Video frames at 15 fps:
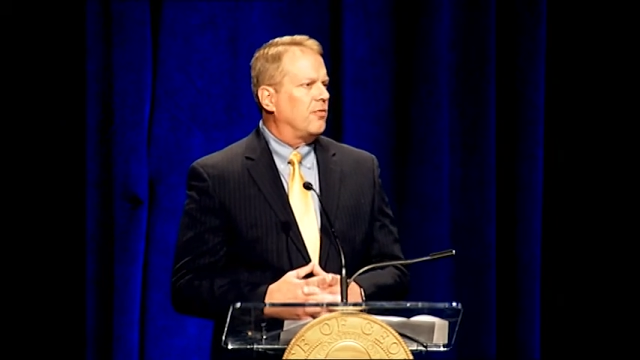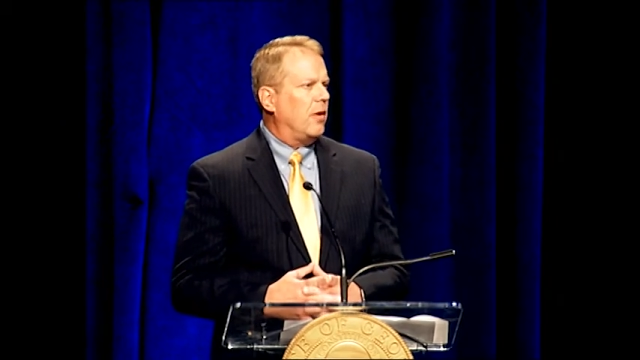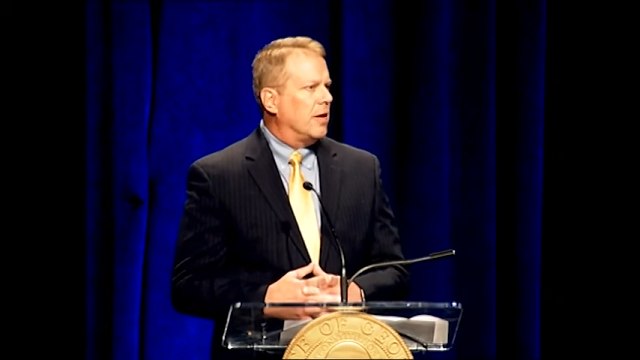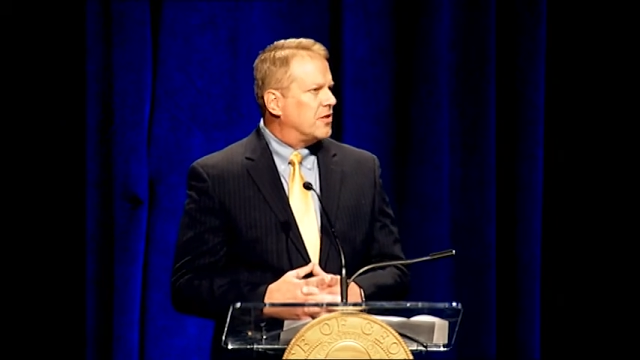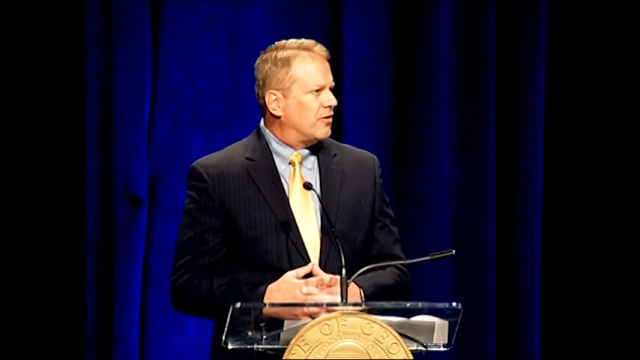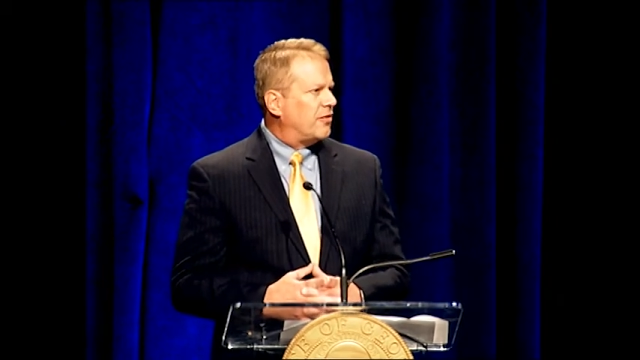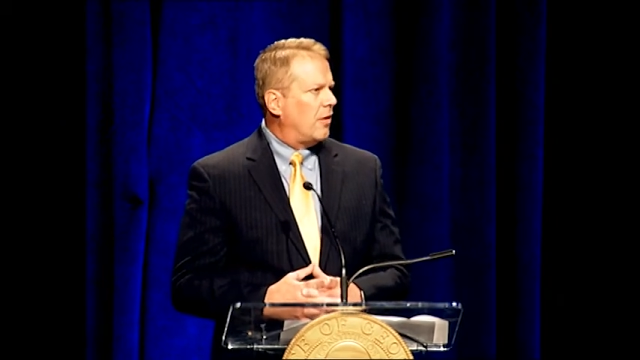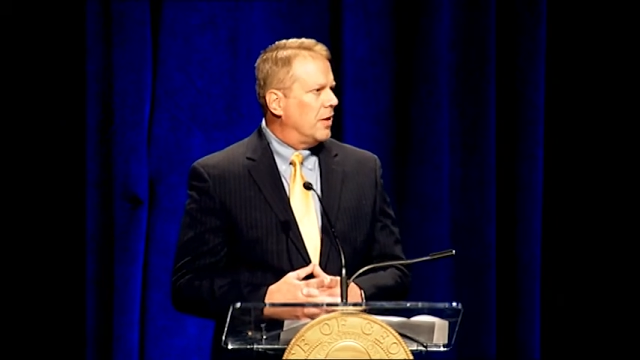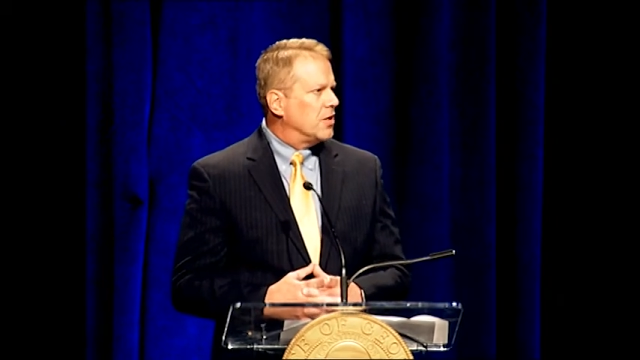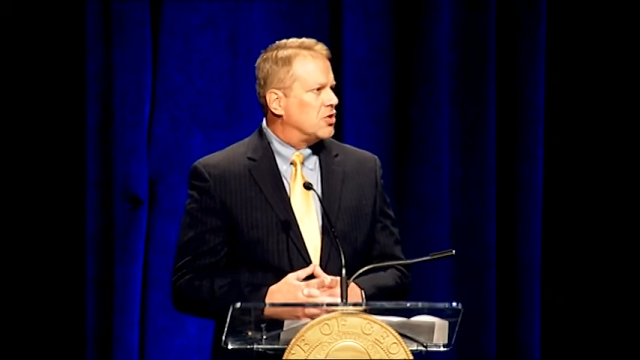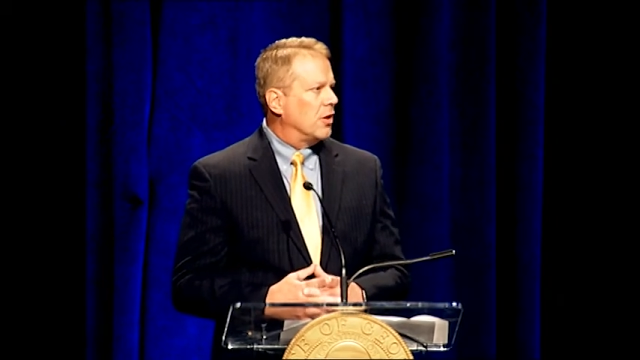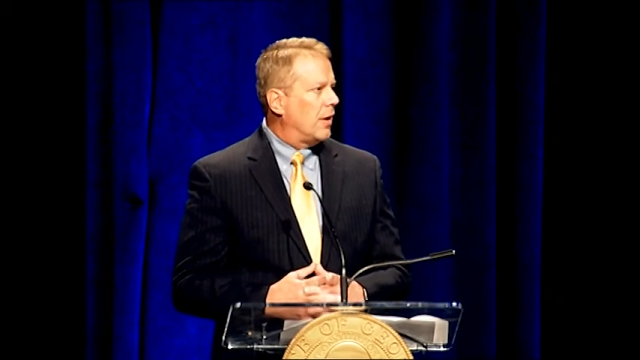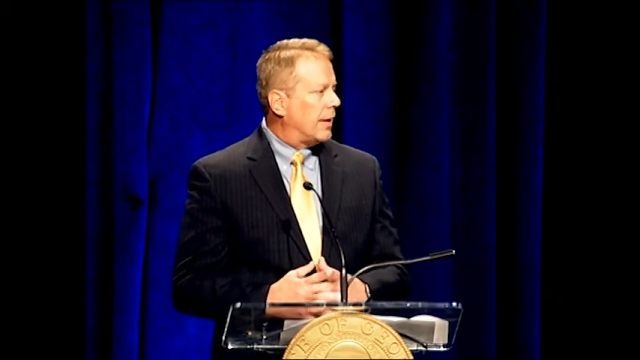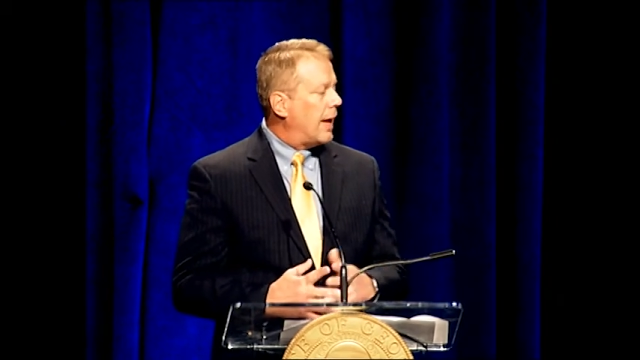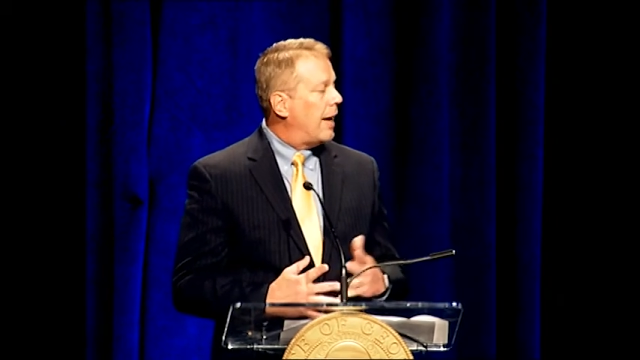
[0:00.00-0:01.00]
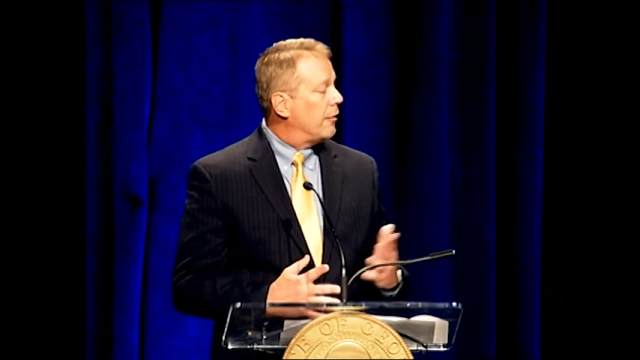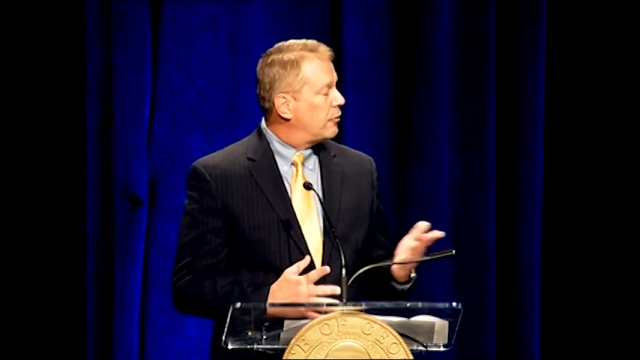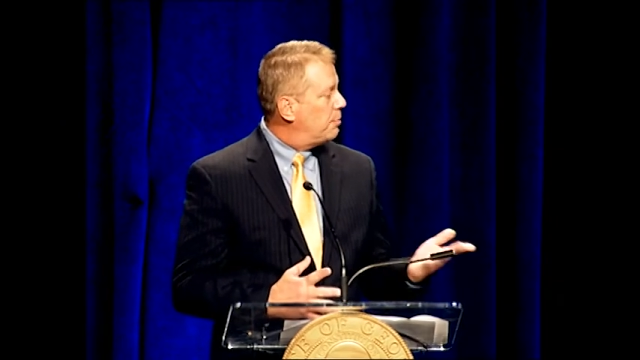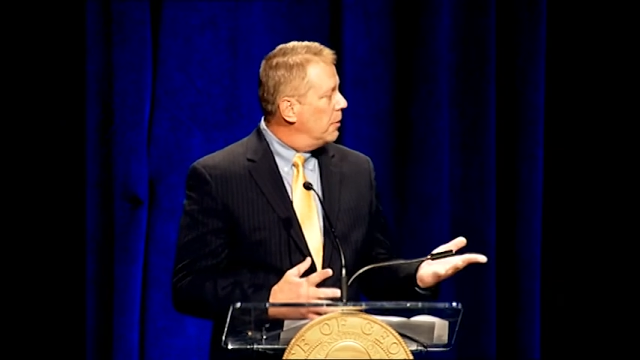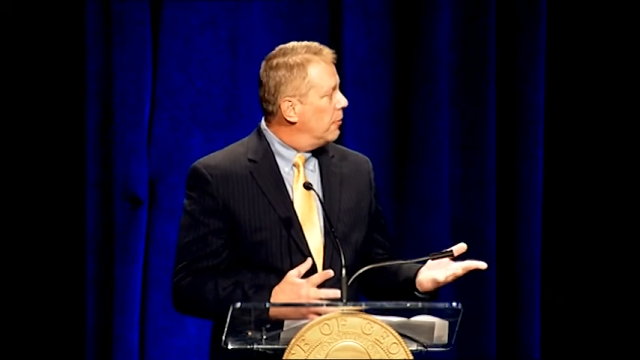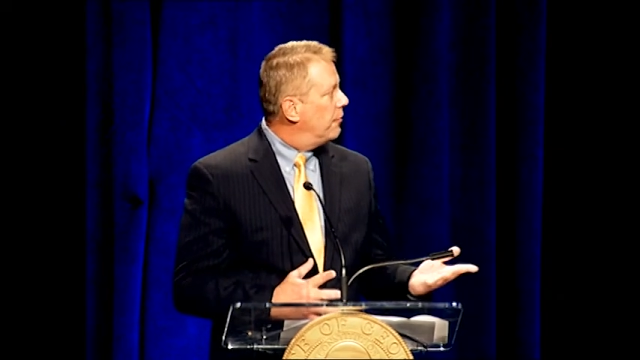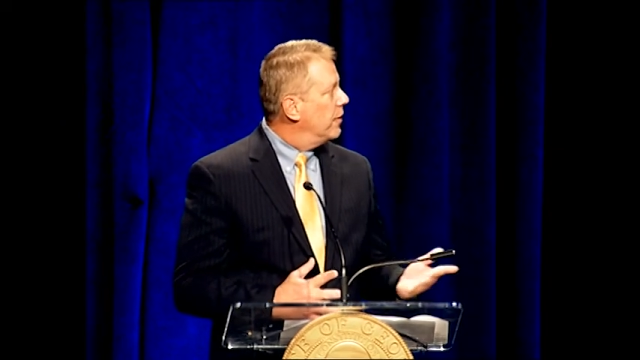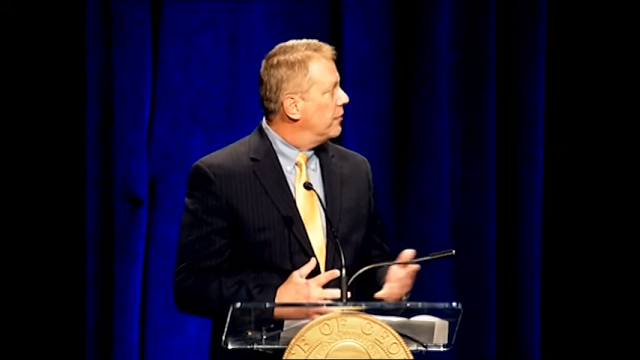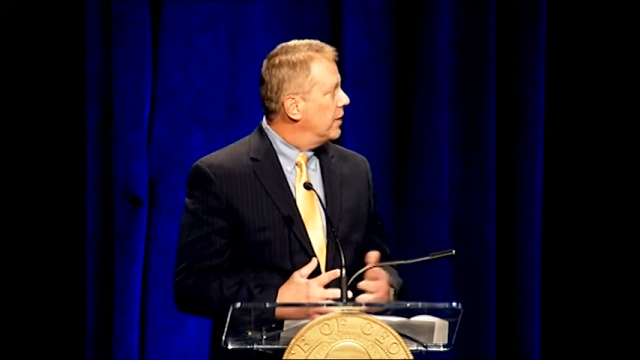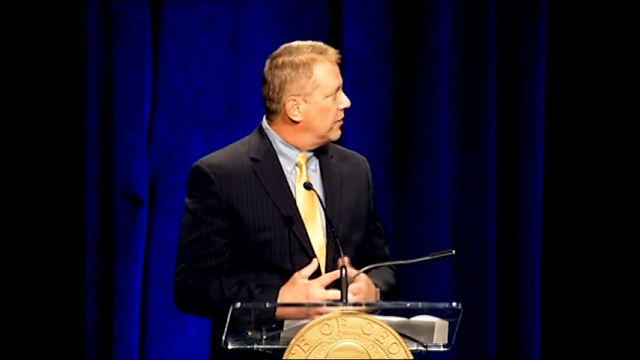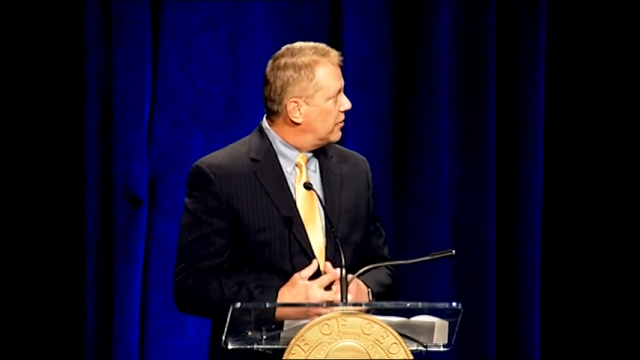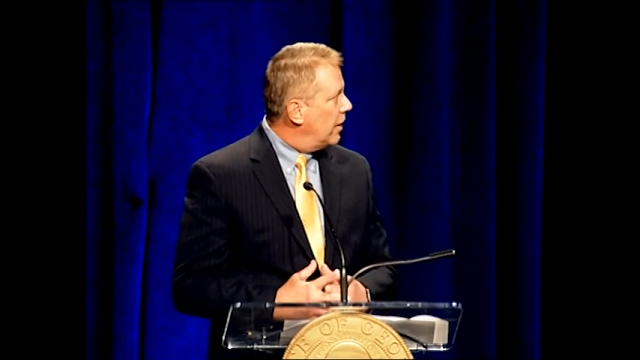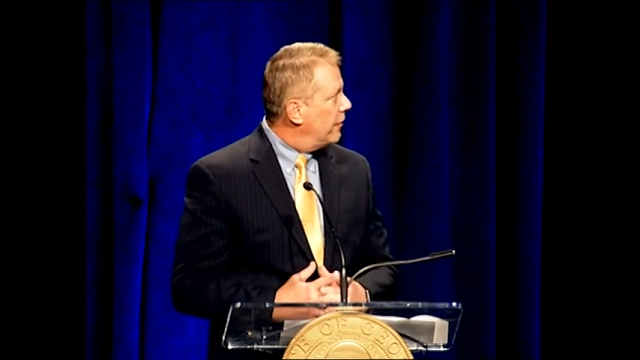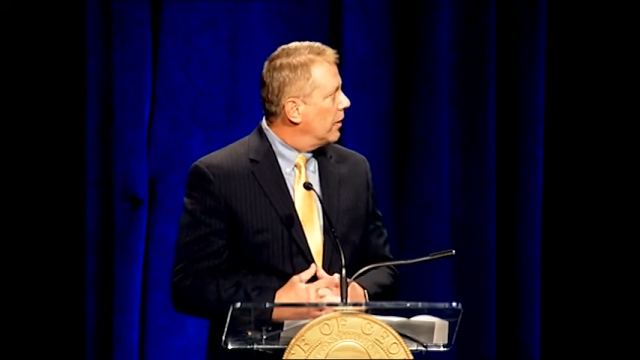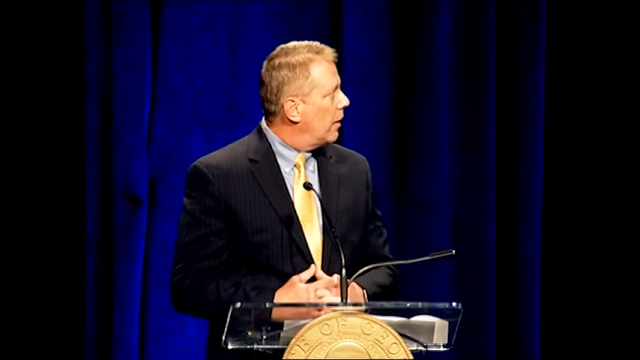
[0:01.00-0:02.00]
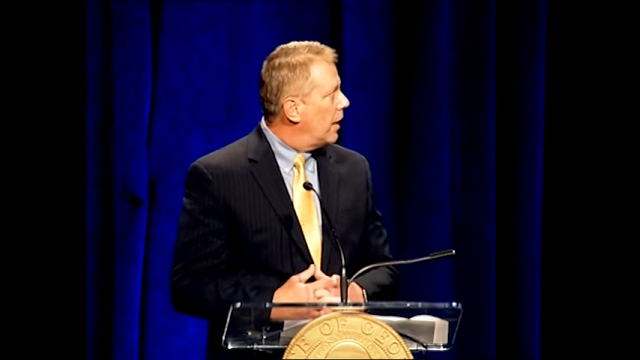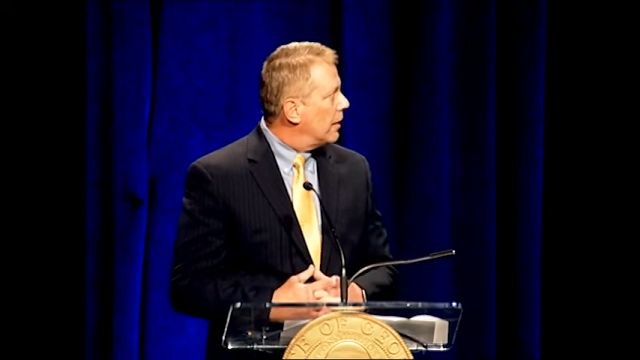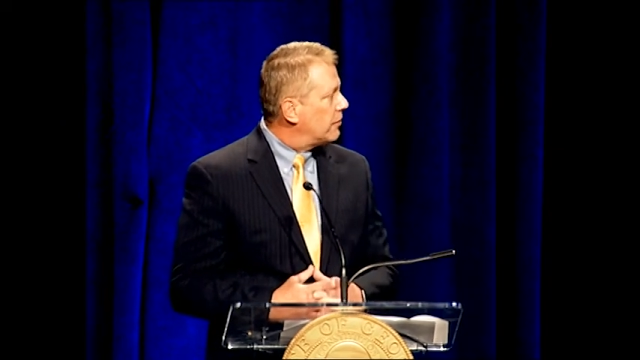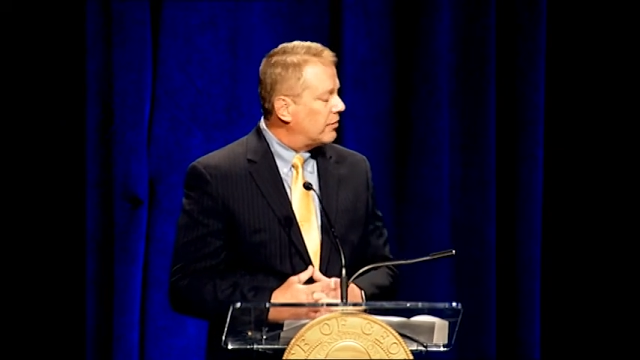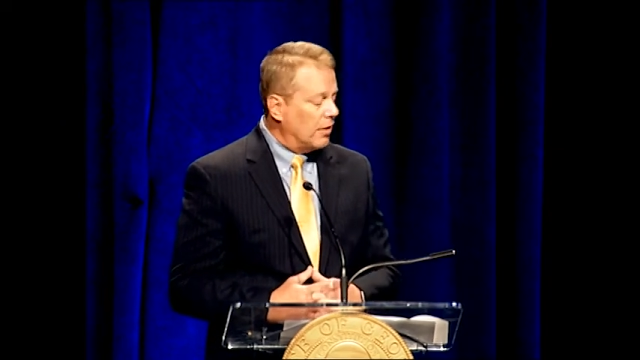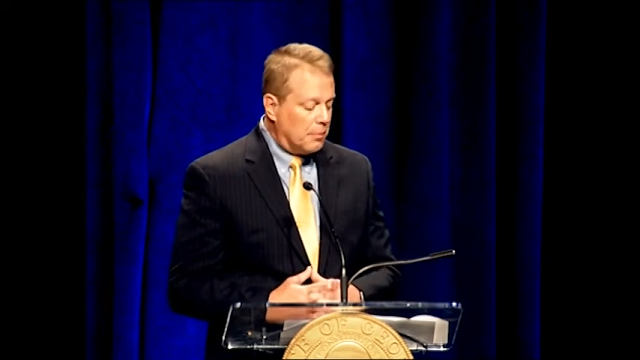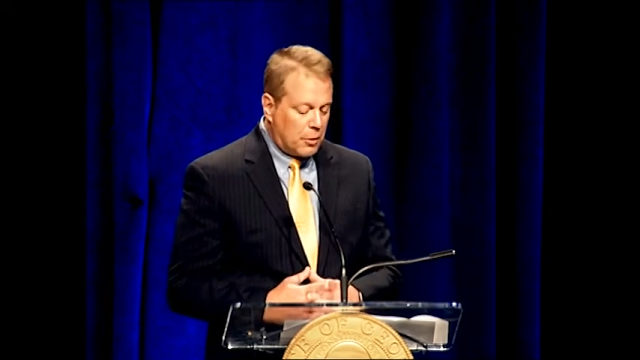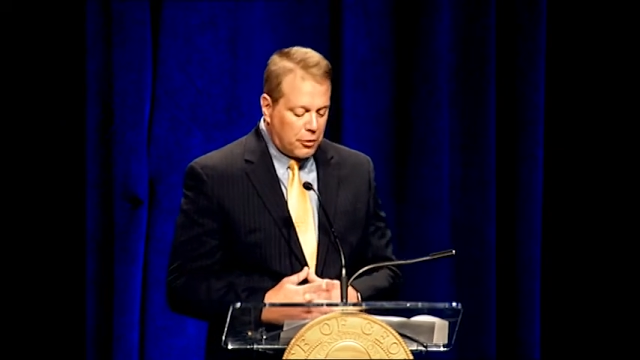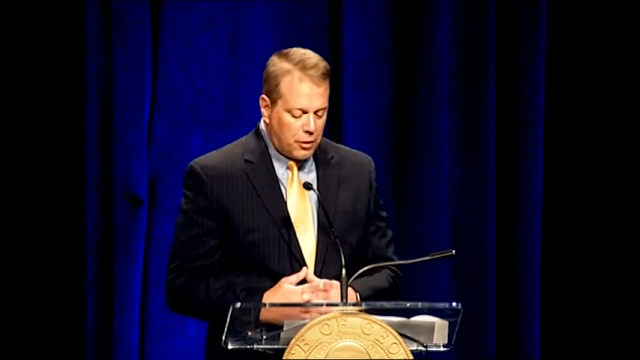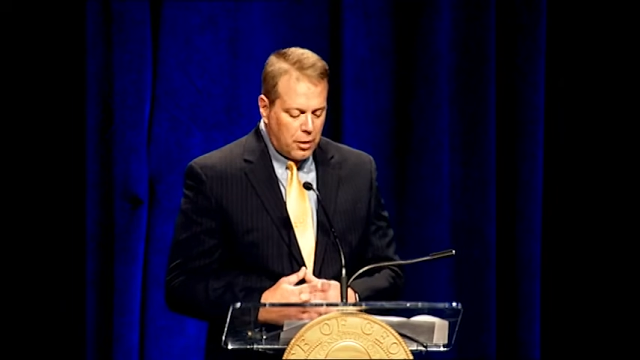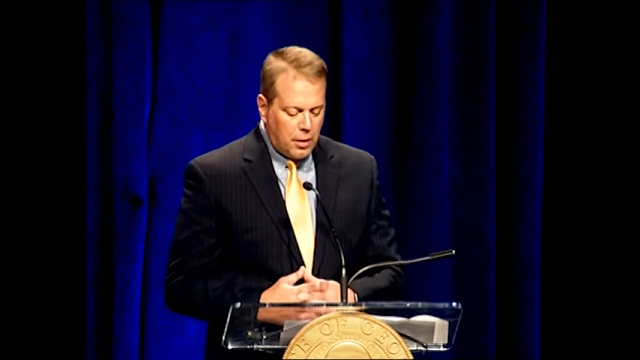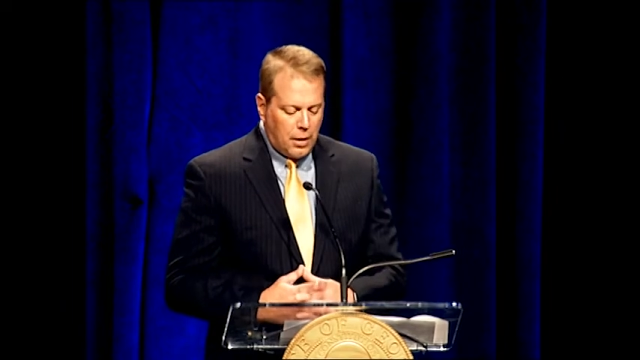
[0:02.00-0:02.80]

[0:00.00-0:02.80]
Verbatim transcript: legislation like House Bill 57 last summer